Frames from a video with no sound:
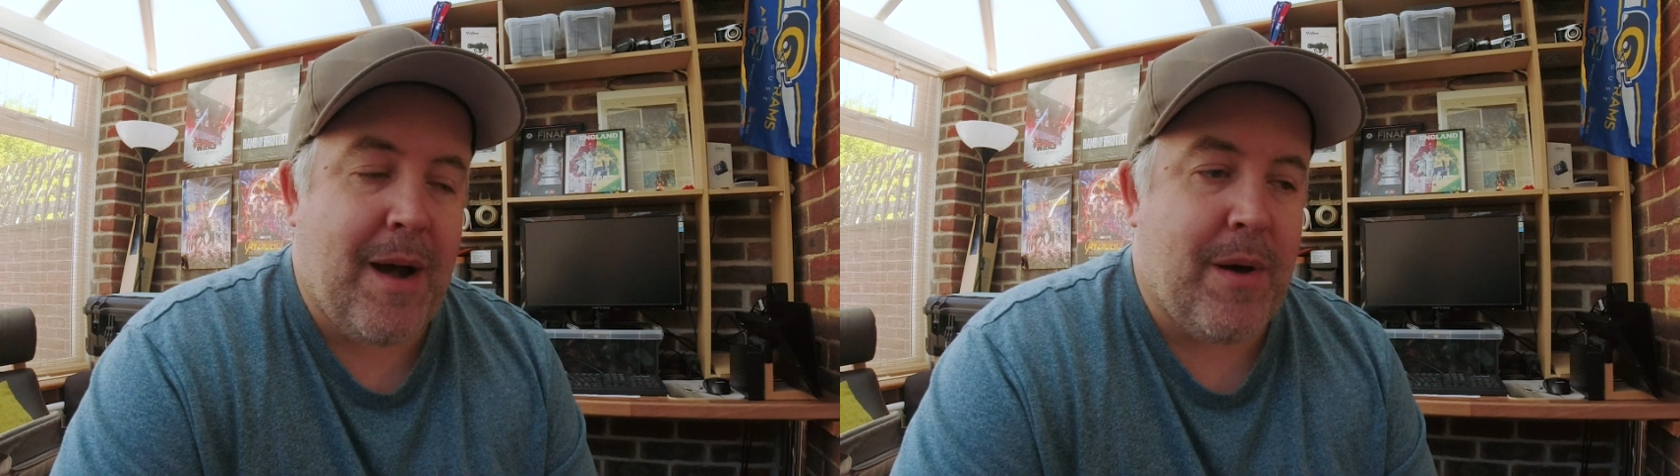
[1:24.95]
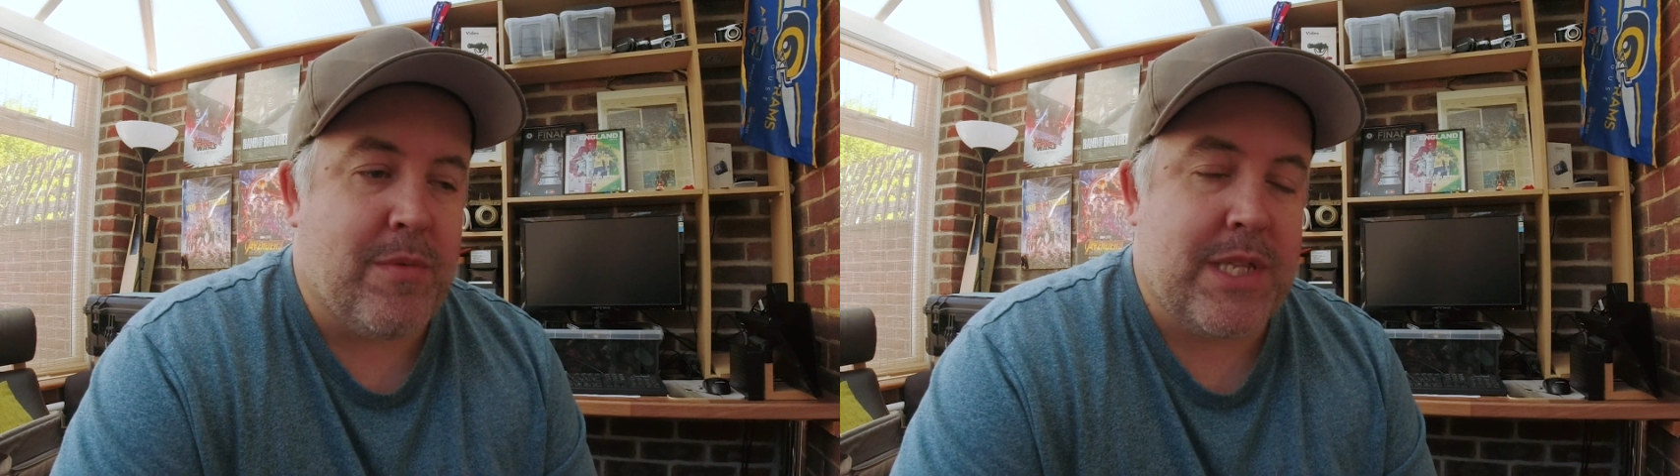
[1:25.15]

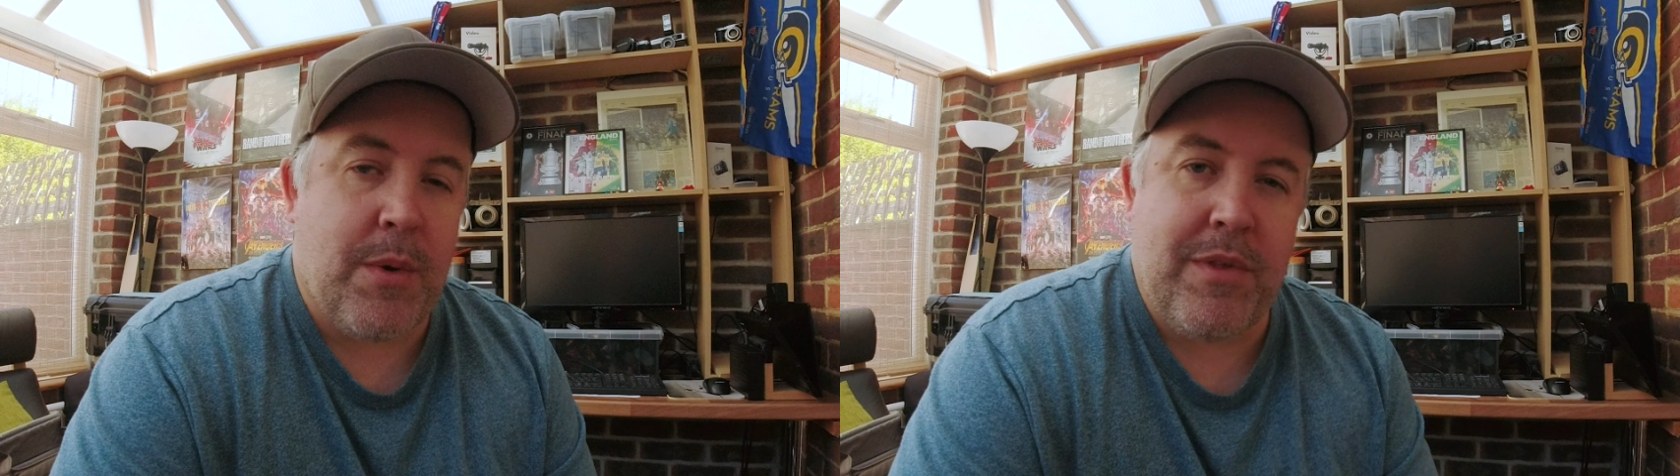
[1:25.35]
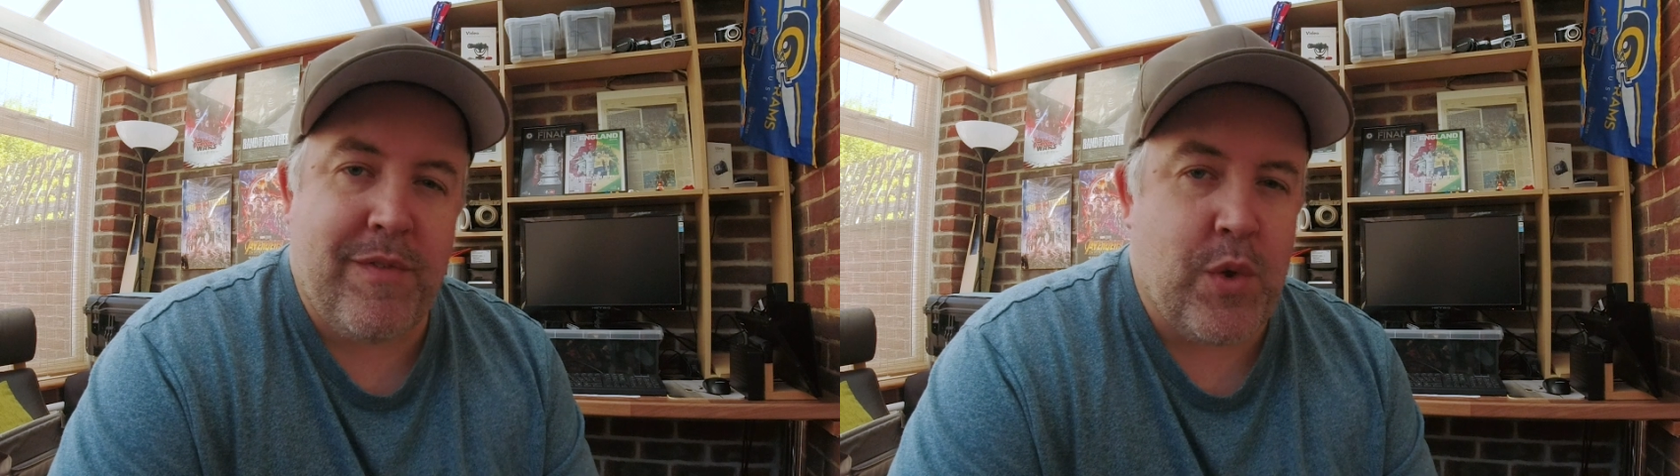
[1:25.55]
I was
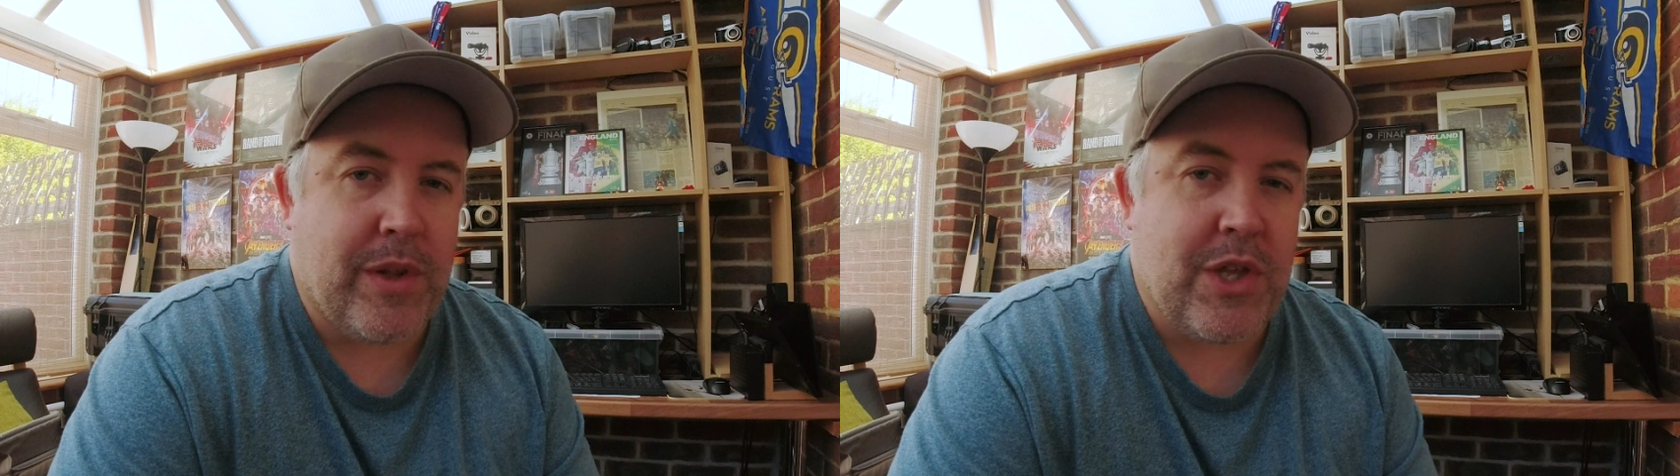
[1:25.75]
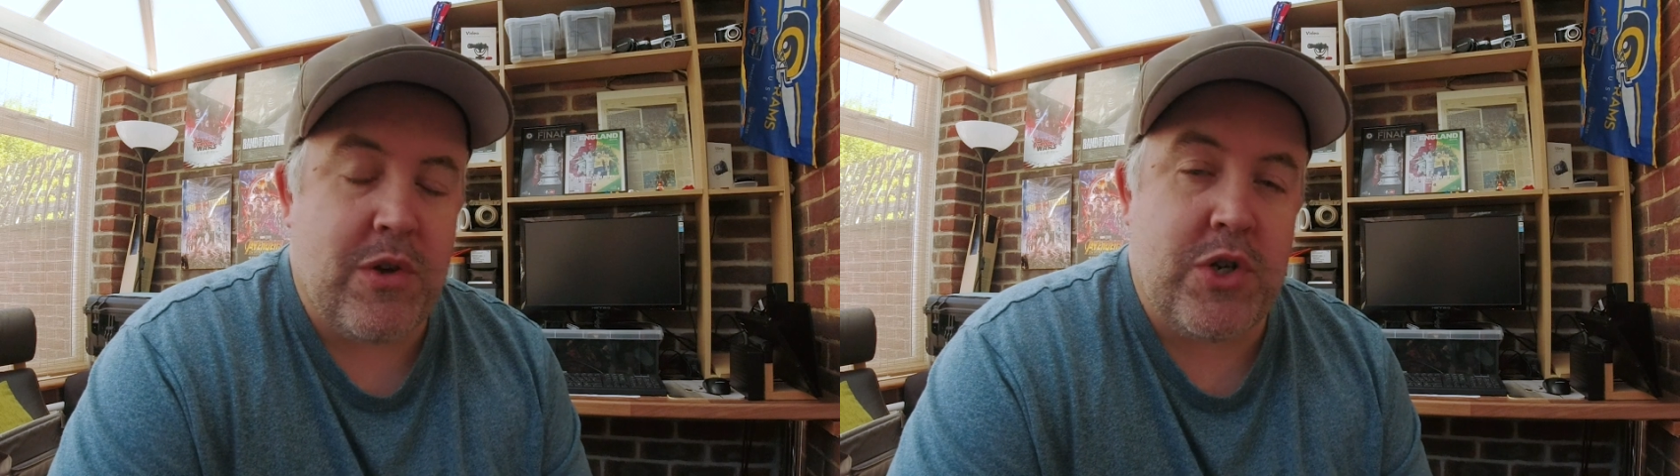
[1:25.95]
there with a few
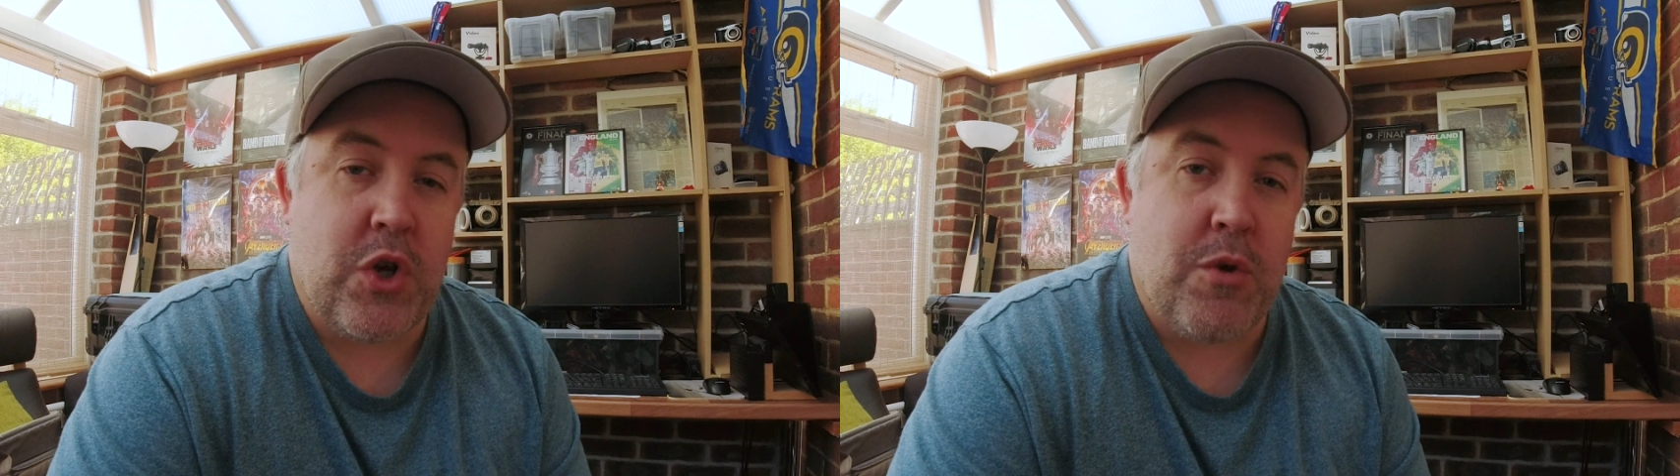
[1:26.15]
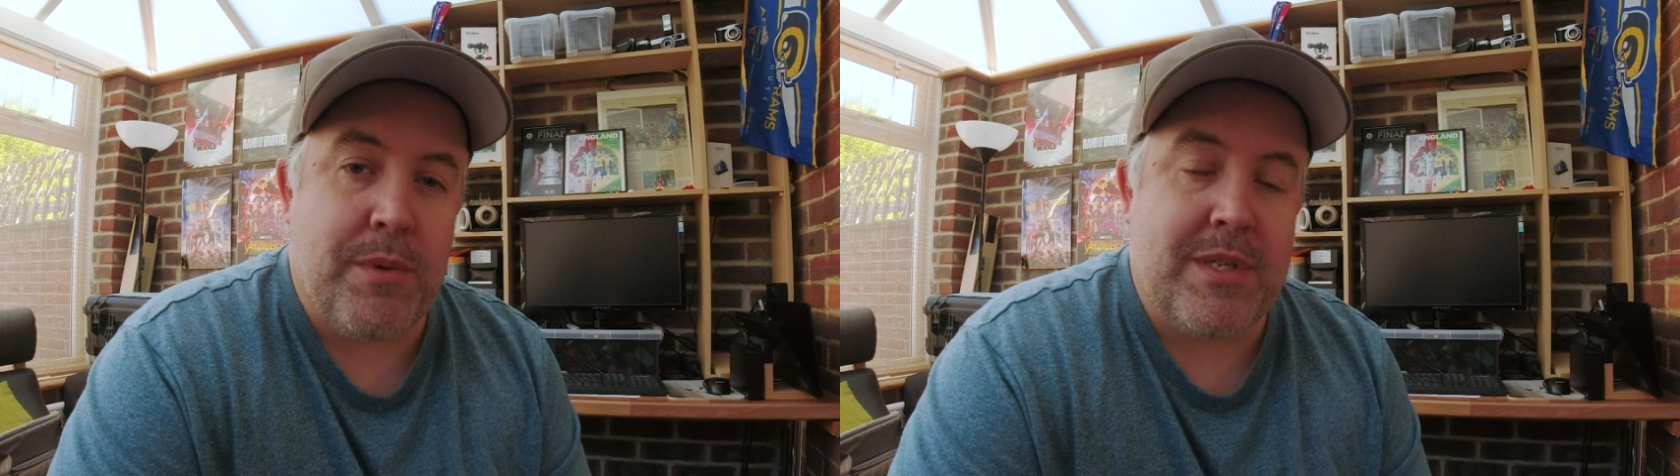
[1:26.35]
other
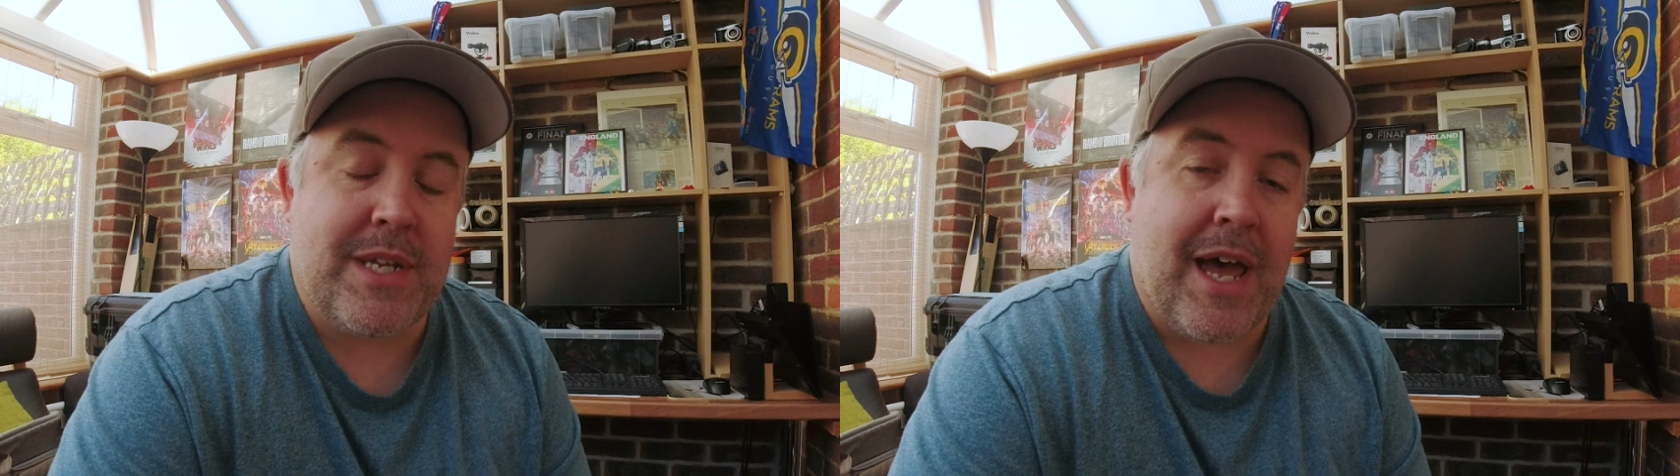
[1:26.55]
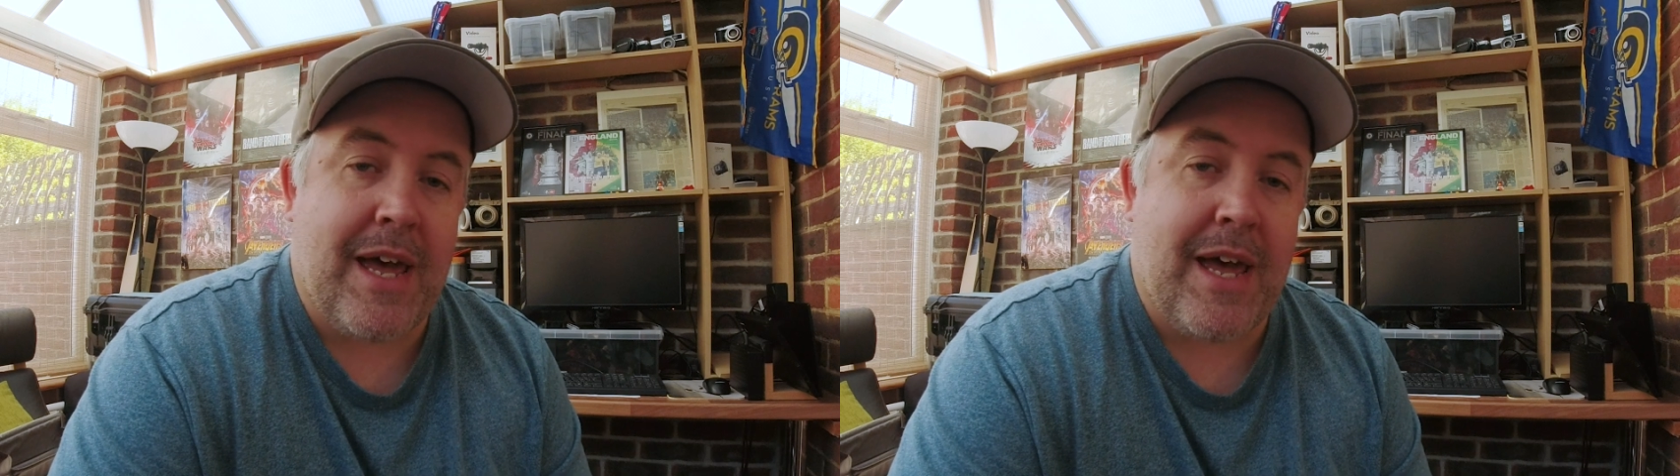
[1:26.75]
YouTubers,